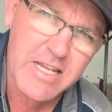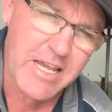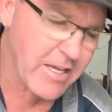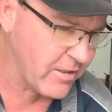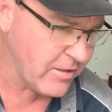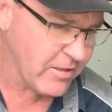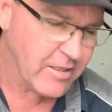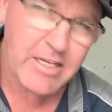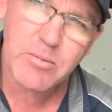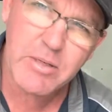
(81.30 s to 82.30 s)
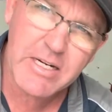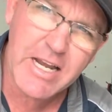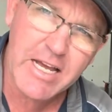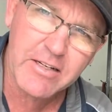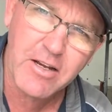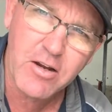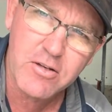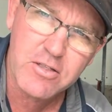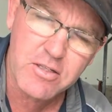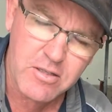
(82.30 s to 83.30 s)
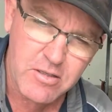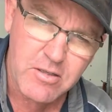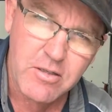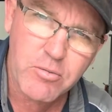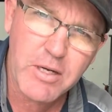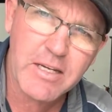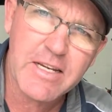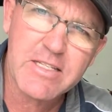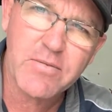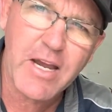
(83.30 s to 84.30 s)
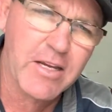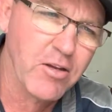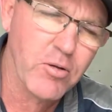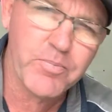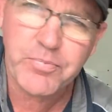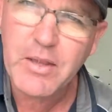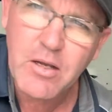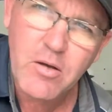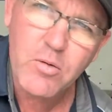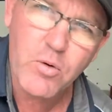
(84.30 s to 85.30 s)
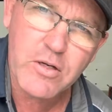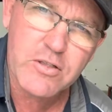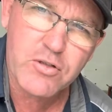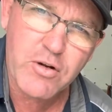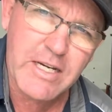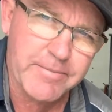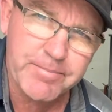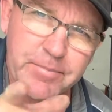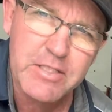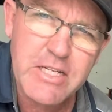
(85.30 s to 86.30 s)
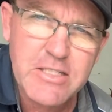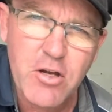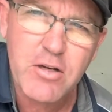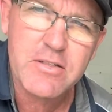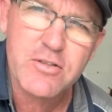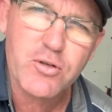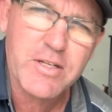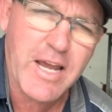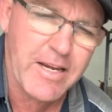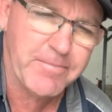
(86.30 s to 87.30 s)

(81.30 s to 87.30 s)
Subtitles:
air and a bit of garden hose, quick and easy vacuum, works a treat. Cheers guys, enjoy your day.